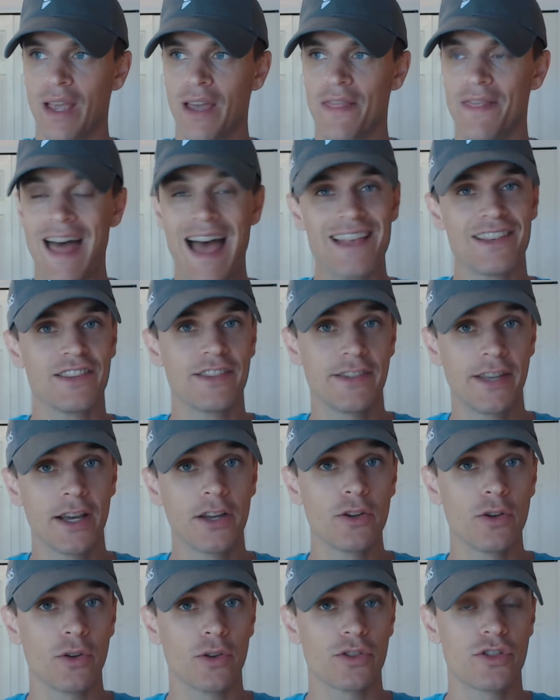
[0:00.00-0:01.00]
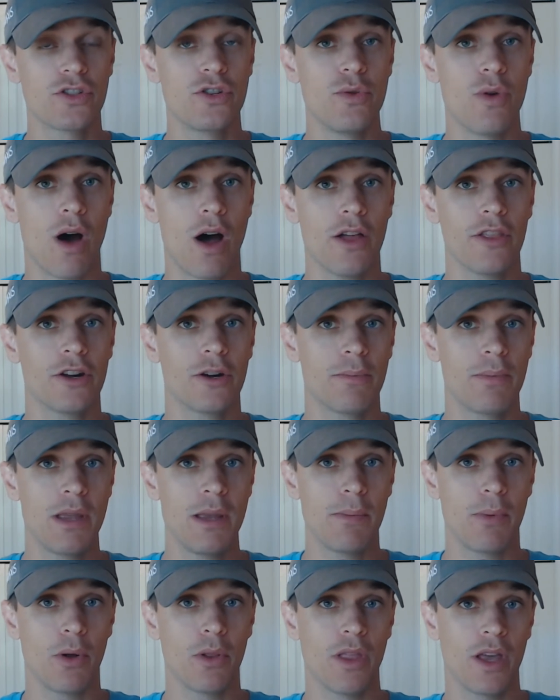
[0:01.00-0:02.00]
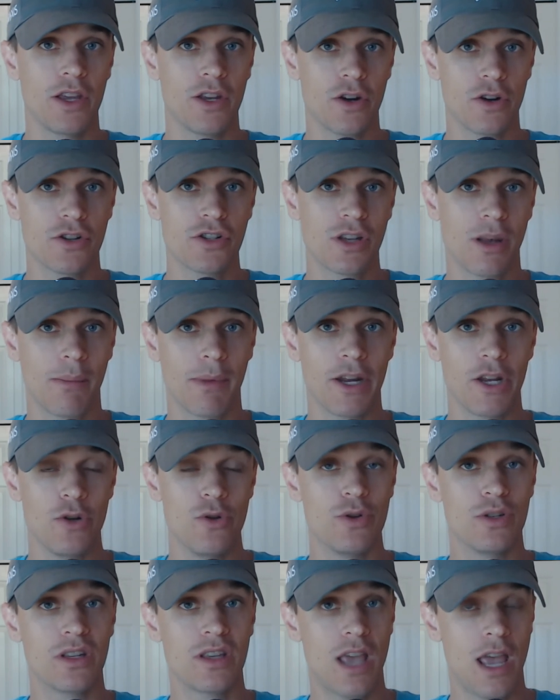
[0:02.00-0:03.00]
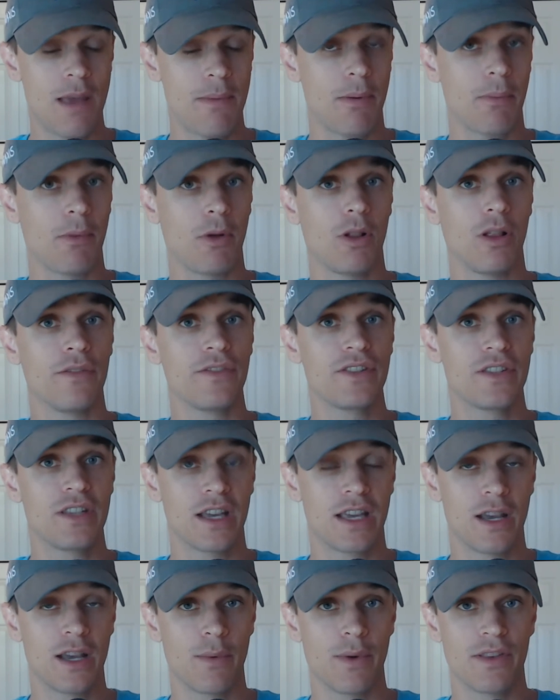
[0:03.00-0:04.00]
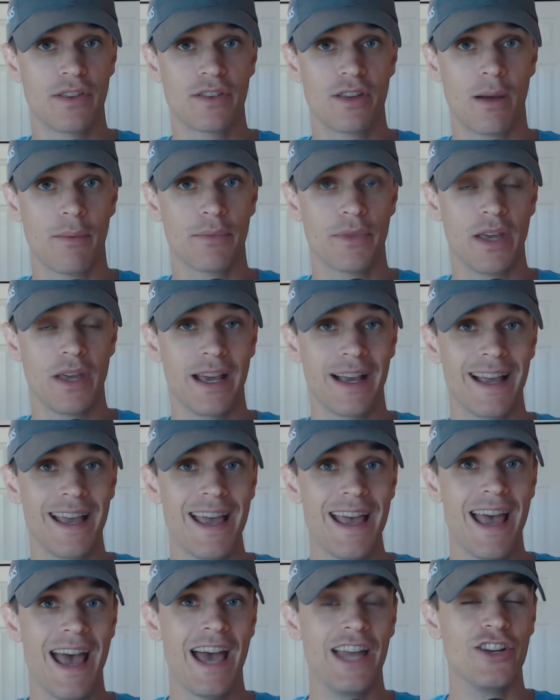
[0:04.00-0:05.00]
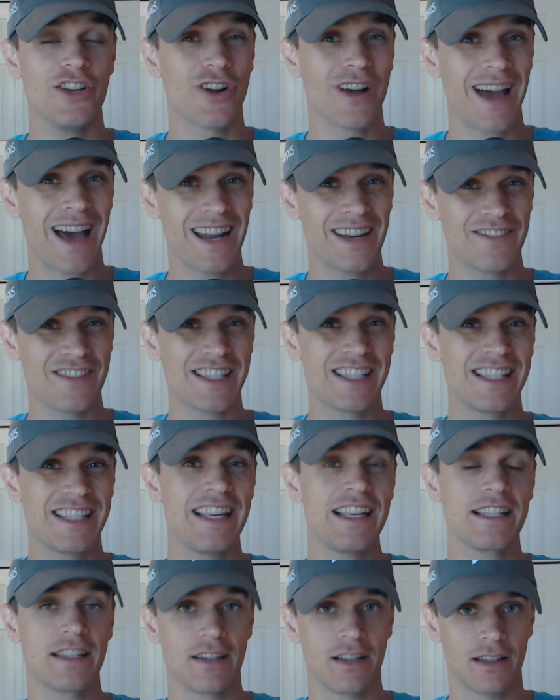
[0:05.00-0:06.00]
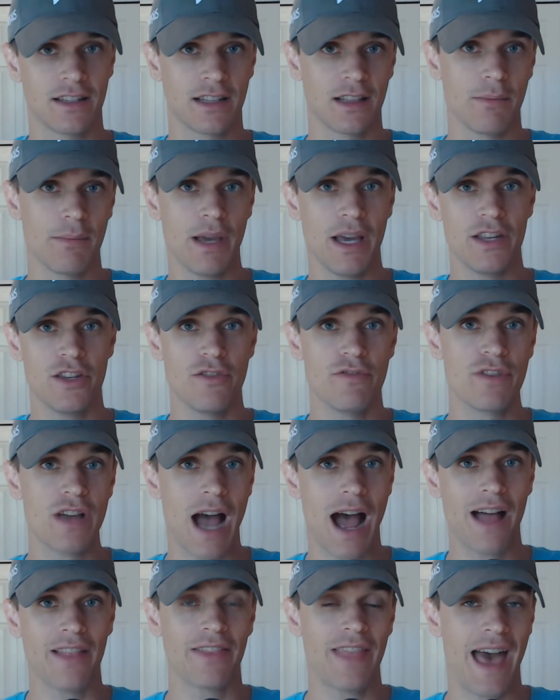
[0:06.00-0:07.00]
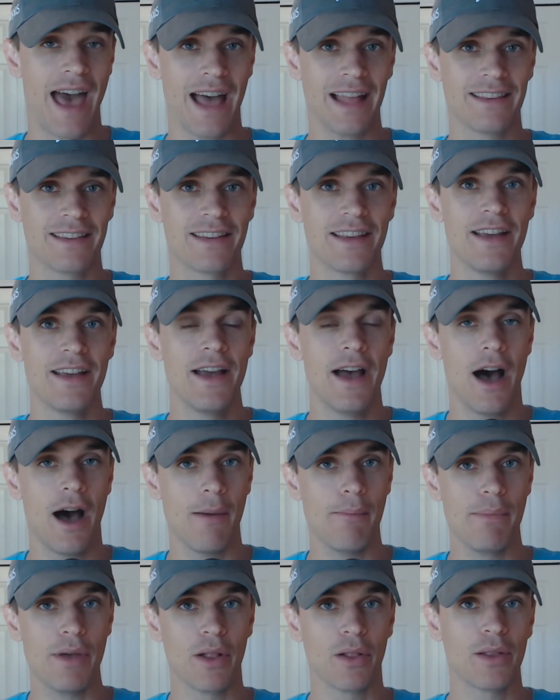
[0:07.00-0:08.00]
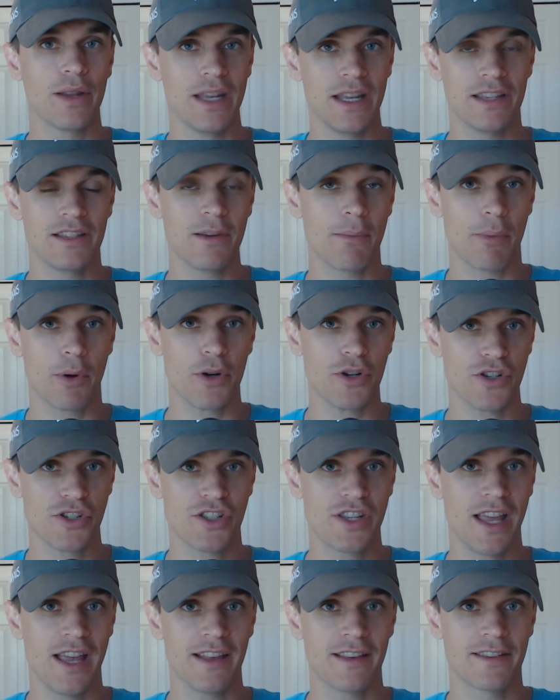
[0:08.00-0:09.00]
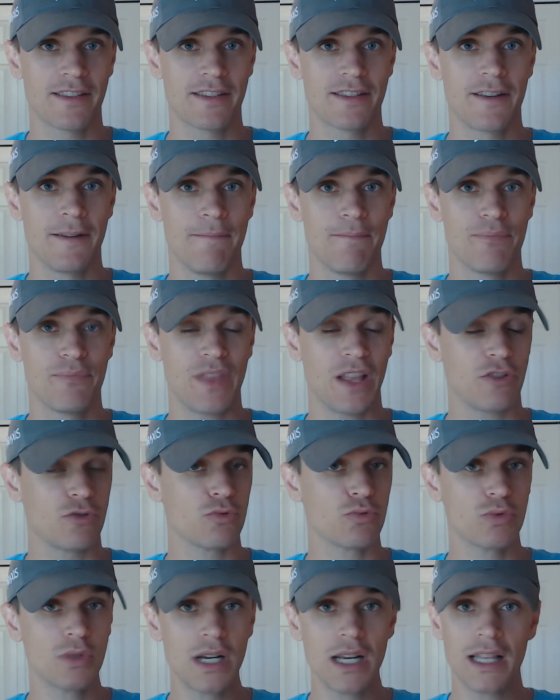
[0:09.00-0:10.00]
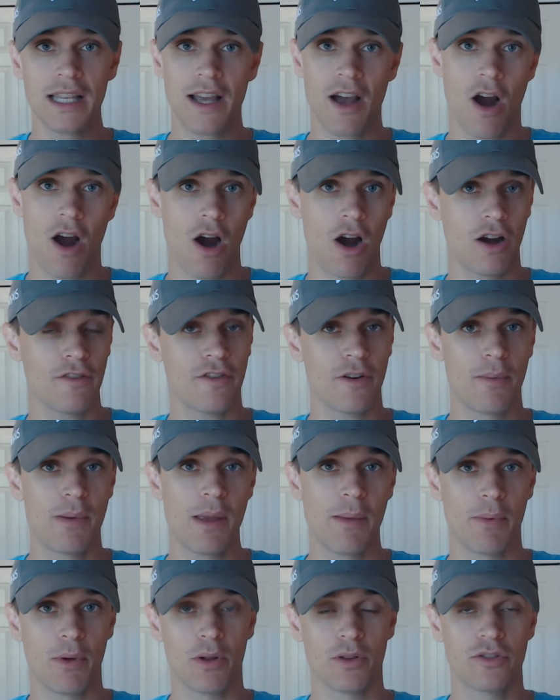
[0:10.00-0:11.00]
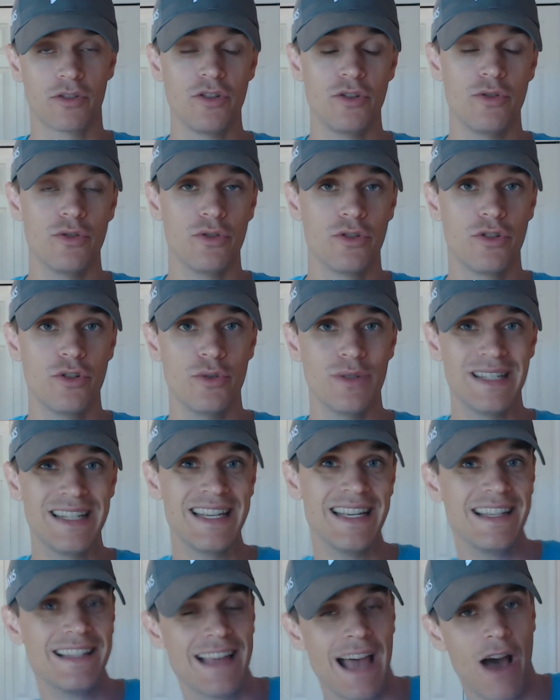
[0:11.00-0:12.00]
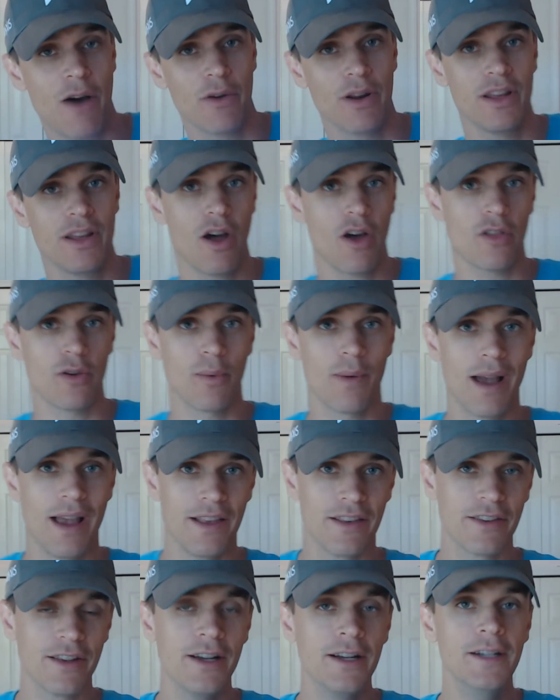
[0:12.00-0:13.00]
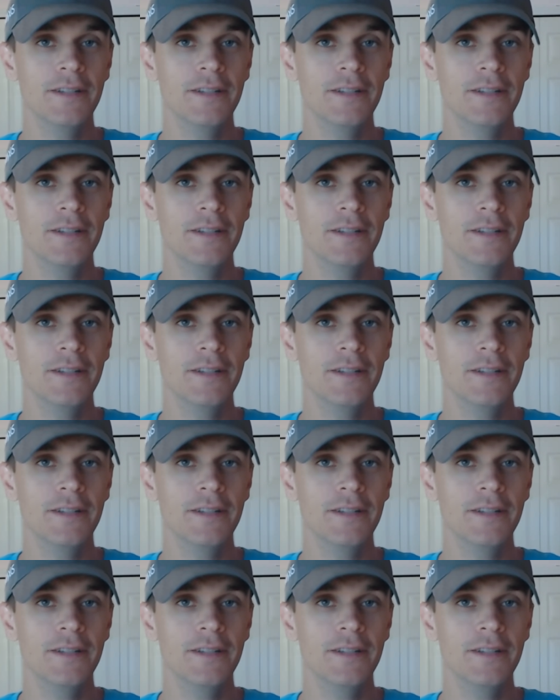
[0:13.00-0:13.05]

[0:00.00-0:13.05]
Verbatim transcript: that signals to other people that you're somebody who's capable of sticking with something and you're kind of seasoned a little bit. You've got that ability to persist that's really hard for people to to tease out in other ways.